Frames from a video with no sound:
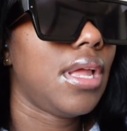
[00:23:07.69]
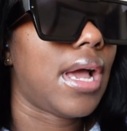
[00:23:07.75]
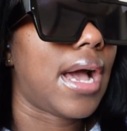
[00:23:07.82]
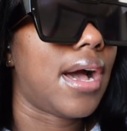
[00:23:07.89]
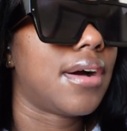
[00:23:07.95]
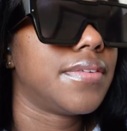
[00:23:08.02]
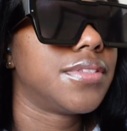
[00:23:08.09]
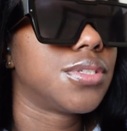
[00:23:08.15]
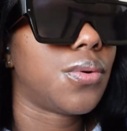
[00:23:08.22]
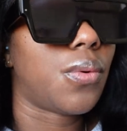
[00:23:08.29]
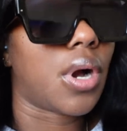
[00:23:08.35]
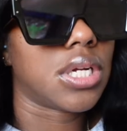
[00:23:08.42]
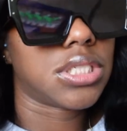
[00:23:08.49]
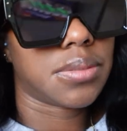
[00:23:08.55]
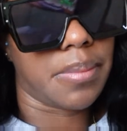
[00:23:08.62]
I have to
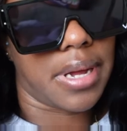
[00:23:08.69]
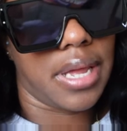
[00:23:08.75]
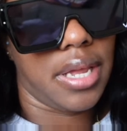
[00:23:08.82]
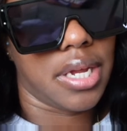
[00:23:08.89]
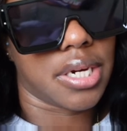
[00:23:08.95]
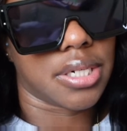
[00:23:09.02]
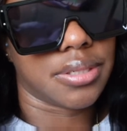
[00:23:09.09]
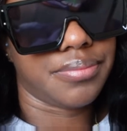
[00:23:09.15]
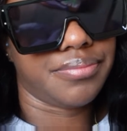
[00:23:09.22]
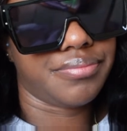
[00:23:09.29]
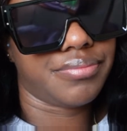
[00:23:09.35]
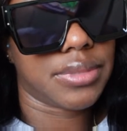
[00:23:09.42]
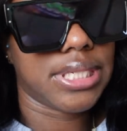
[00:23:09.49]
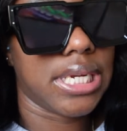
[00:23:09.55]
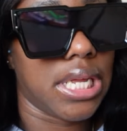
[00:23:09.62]
wash my hair
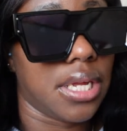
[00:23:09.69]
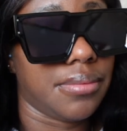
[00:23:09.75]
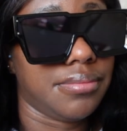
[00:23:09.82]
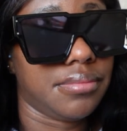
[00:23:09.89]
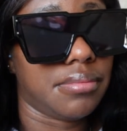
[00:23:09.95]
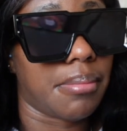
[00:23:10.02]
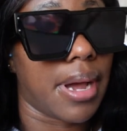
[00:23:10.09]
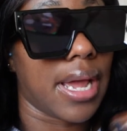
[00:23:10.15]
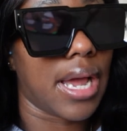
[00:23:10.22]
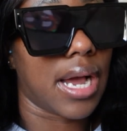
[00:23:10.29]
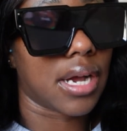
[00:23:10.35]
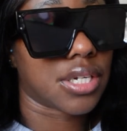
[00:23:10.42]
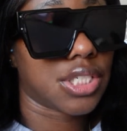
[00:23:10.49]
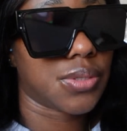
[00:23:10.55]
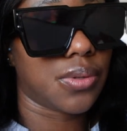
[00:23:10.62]
today, my
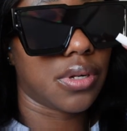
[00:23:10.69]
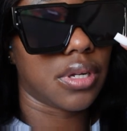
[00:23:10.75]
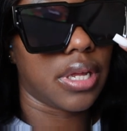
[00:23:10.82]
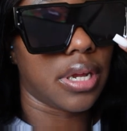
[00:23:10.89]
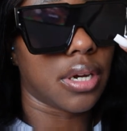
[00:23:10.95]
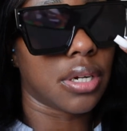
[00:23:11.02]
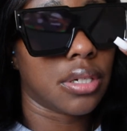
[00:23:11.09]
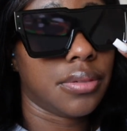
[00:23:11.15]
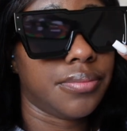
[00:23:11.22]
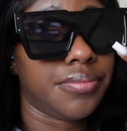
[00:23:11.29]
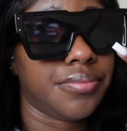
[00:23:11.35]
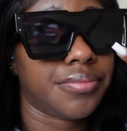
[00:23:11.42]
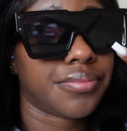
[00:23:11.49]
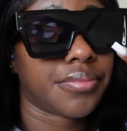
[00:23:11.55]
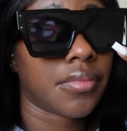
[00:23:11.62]
actual hair.
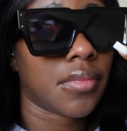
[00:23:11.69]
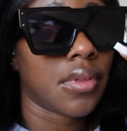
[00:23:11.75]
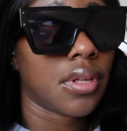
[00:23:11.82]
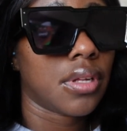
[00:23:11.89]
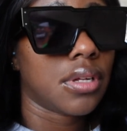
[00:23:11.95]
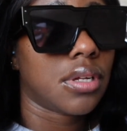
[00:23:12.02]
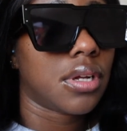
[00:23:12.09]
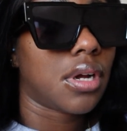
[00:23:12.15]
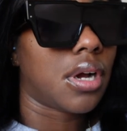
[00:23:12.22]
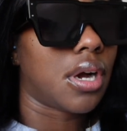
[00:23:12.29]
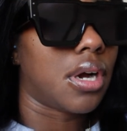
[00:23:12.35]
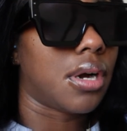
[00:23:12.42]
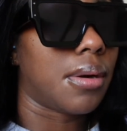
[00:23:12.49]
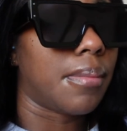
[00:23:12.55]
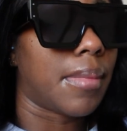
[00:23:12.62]

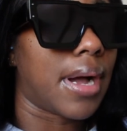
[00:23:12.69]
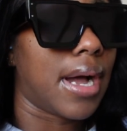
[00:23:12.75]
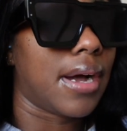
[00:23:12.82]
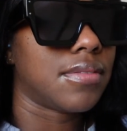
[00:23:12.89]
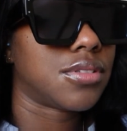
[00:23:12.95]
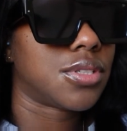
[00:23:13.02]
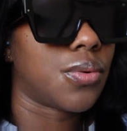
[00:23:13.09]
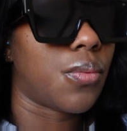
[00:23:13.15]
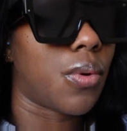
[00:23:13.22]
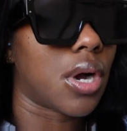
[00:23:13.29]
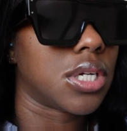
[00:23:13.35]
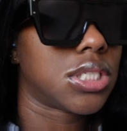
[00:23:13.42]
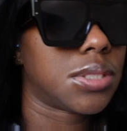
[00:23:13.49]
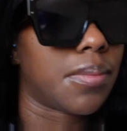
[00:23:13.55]
I have to wash